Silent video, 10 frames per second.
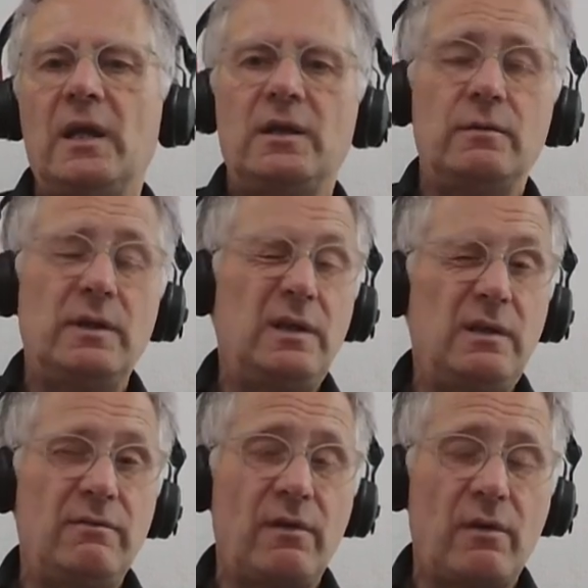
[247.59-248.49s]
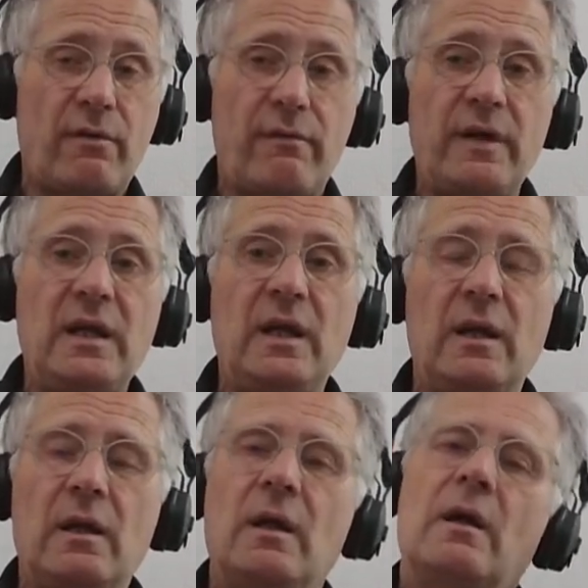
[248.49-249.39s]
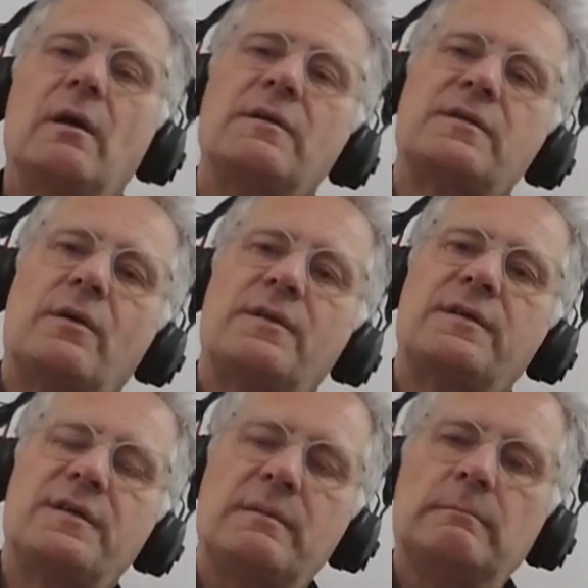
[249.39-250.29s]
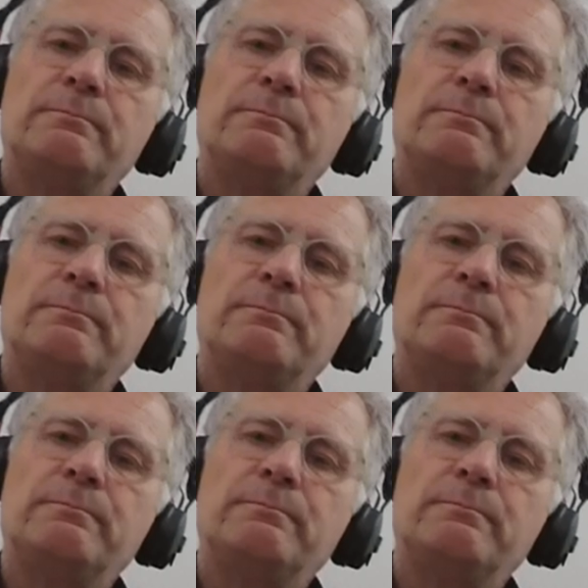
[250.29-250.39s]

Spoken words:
You need even 3 sources.